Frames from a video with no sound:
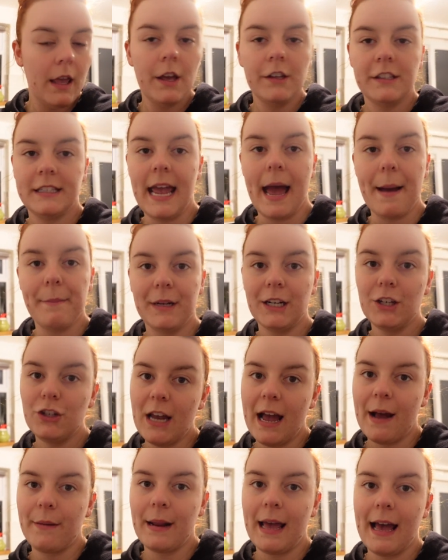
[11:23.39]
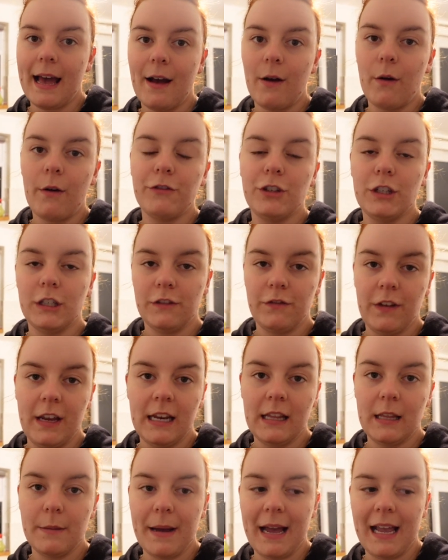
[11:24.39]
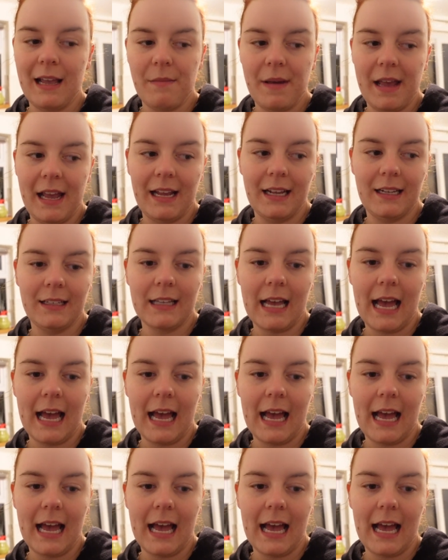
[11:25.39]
So yeah, I'm gonna shower now. I'm just feeding the babies